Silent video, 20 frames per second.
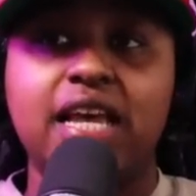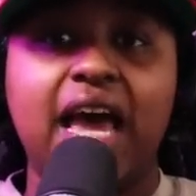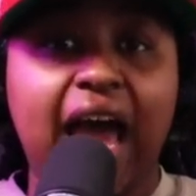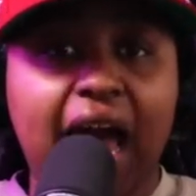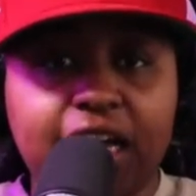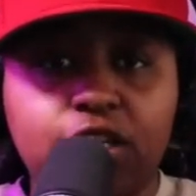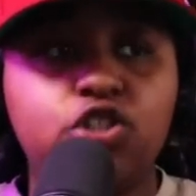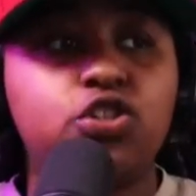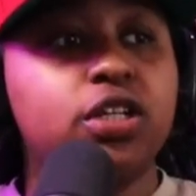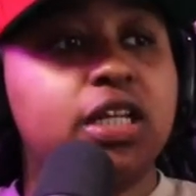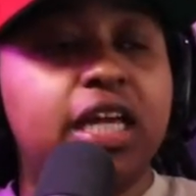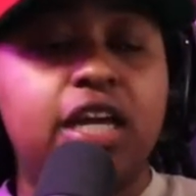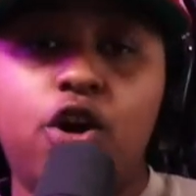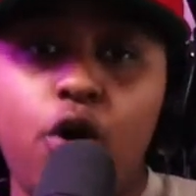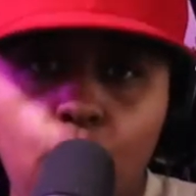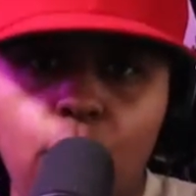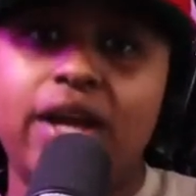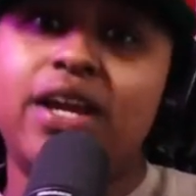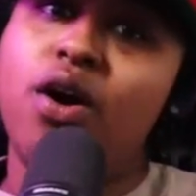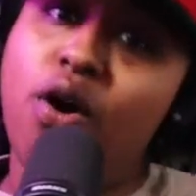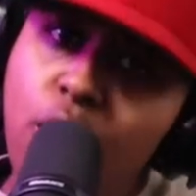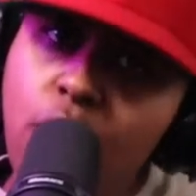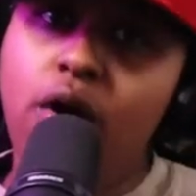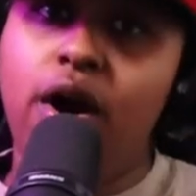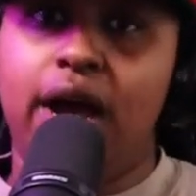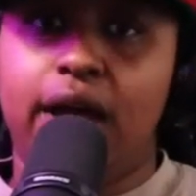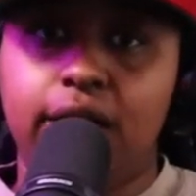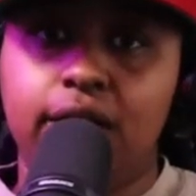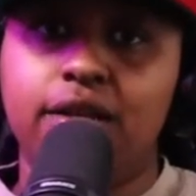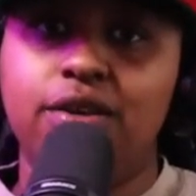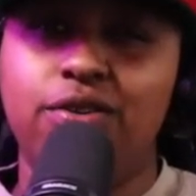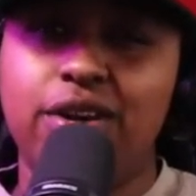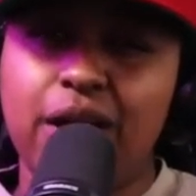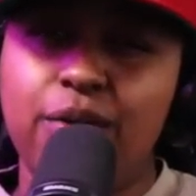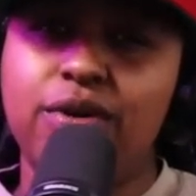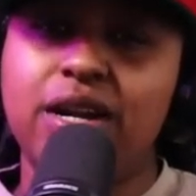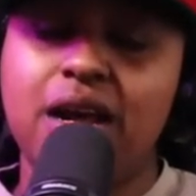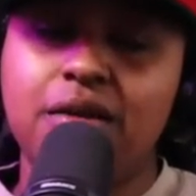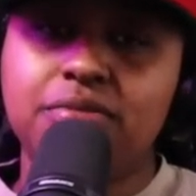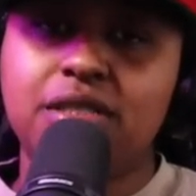actually going on. You get
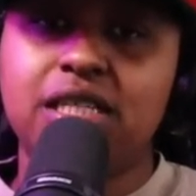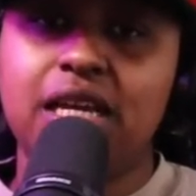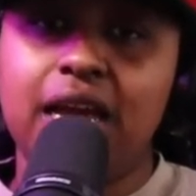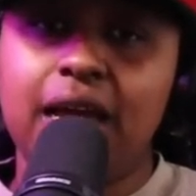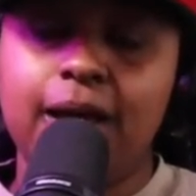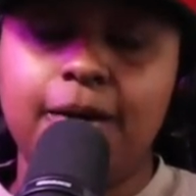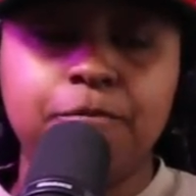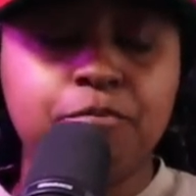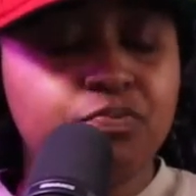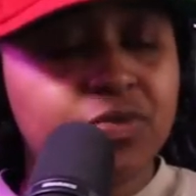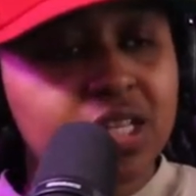what I'm saying?